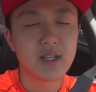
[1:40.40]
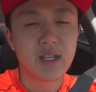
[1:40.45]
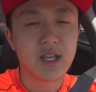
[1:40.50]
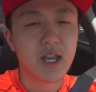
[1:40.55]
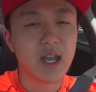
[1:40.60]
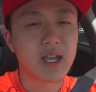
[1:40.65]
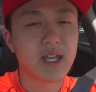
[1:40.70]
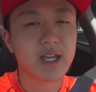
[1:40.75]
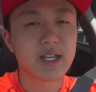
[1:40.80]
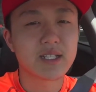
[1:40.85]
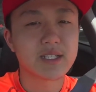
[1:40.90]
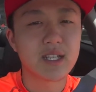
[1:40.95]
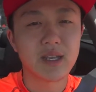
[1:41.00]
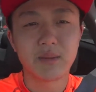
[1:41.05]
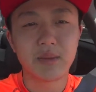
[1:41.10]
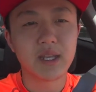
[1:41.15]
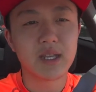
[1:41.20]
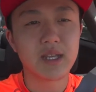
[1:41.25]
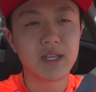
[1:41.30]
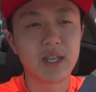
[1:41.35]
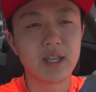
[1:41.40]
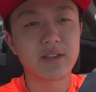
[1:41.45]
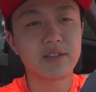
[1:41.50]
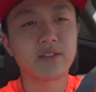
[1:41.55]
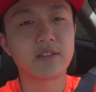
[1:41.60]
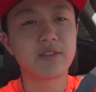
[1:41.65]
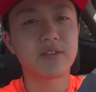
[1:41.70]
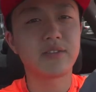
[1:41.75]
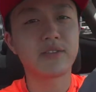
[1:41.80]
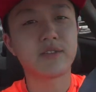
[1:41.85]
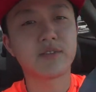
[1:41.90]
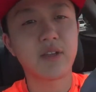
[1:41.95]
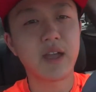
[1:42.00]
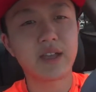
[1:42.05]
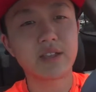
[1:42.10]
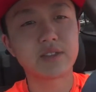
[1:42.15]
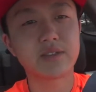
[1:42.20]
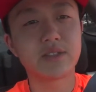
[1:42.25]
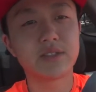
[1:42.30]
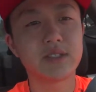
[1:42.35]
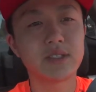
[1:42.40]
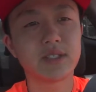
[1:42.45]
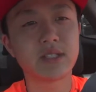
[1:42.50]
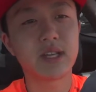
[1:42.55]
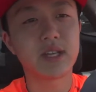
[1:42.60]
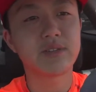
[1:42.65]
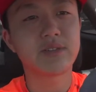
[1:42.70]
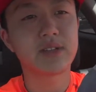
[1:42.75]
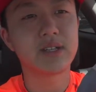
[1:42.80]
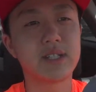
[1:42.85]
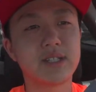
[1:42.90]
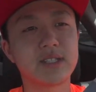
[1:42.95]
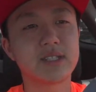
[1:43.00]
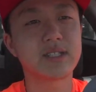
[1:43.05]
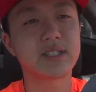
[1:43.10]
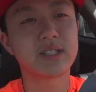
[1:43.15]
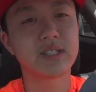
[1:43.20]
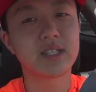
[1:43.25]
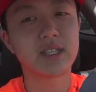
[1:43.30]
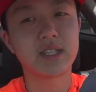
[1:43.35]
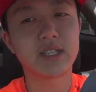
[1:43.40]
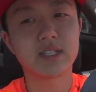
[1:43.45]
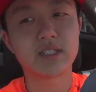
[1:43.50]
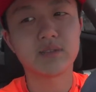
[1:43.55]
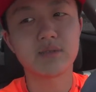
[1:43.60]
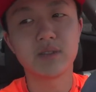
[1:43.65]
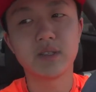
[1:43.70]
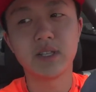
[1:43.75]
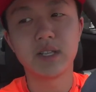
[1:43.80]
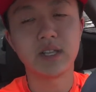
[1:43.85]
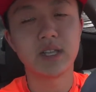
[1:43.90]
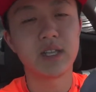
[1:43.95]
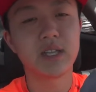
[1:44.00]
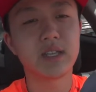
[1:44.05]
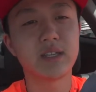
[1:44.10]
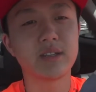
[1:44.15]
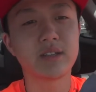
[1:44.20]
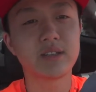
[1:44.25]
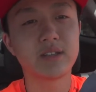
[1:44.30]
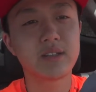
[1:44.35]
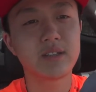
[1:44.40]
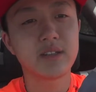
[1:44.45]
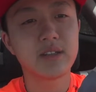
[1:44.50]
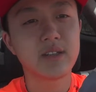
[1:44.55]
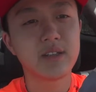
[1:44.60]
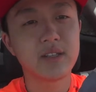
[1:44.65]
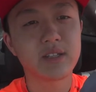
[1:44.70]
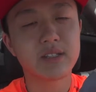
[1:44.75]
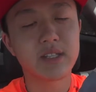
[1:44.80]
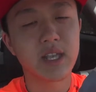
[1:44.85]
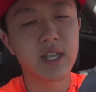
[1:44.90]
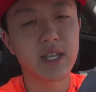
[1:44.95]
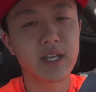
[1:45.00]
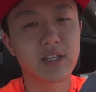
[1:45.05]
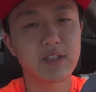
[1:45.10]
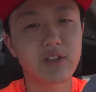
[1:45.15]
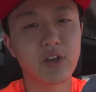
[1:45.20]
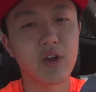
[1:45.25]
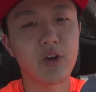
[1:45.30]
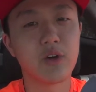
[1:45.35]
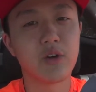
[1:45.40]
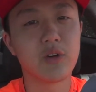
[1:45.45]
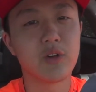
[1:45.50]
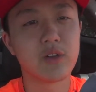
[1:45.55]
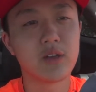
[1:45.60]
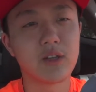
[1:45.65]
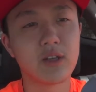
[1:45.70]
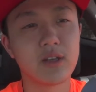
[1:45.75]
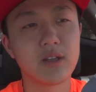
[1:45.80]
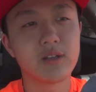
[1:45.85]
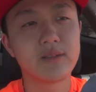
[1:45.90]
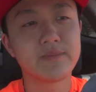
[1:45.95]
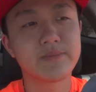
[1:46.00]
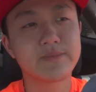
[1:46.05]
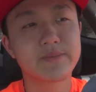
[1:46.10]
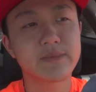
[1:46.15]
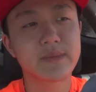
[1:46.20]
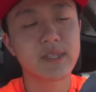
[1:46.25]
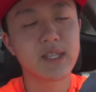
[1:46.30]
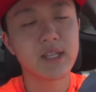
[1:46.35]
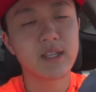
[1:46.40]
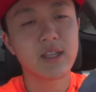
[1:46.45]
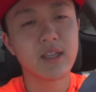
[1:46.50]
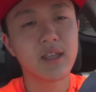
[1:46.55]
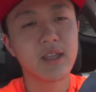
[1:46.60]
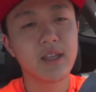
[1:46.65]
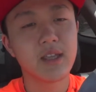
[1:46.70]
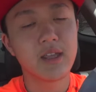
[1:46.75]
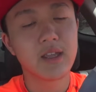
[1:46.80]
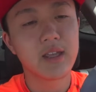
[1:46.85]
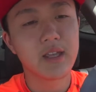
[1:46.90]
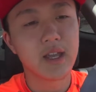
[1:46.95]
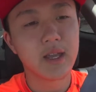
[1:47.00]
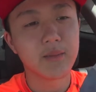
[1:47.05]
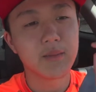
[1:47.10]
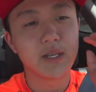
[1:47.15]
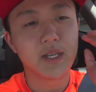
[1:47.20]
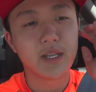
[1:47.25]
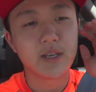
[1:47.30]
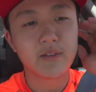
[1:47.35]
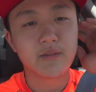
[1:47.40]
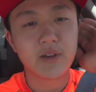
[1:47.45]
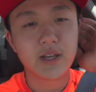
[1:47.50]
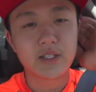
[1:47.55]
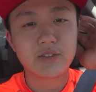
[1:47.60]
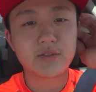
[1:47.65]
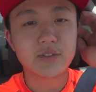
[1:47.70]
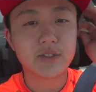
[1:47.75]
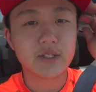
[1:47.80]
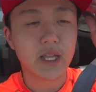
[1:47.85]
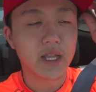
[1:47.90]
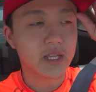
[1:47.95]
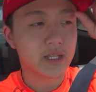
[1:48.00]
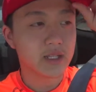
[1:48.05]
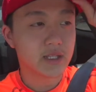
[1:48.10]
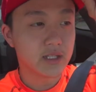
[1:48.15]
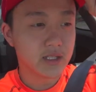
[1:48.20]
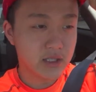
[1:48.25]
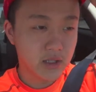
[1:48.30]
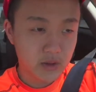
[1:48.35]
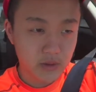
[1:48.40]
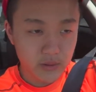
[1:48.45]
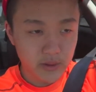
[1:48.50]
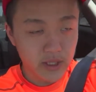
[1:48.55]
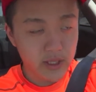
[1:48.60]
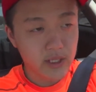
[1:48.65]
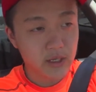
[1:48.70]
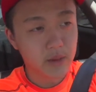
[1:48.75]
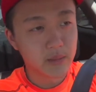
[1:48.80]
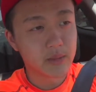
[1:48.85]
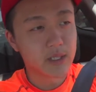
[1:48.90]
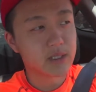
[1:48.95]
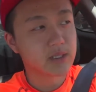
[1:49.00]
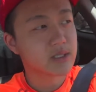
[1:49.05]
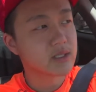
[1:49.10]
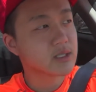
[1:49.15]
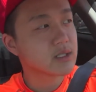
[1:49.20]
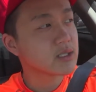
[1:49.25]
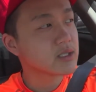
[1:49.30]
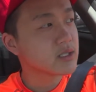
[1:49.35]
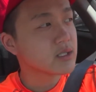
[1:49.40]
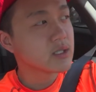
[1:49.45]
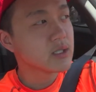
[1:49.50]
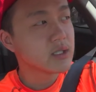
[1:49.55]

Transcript: I gotta stop eating that fast food stuff because it's really taking a toll. I've been eating fast food like this whole week almost.